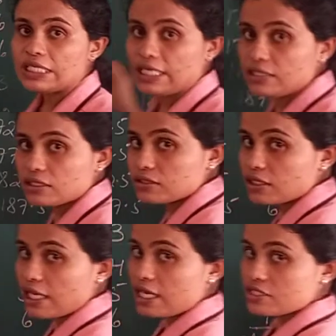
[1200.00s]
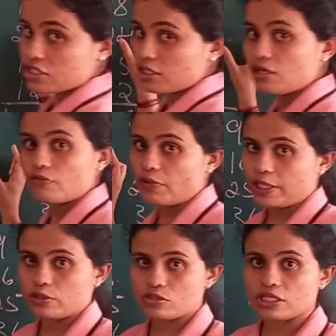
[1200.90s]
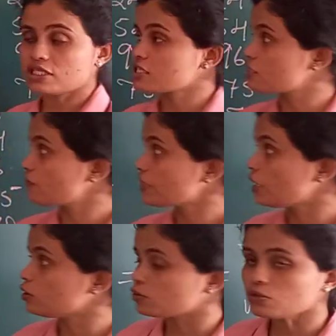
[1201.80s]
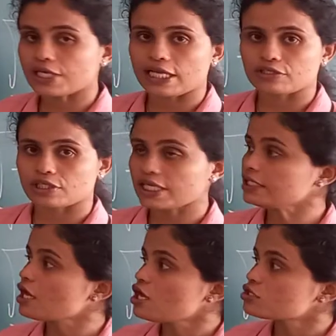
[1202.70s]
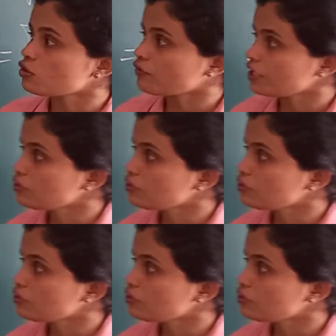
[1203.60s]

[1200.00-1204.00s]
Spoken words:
get the larger values. It is difficult difficult to calculate. So when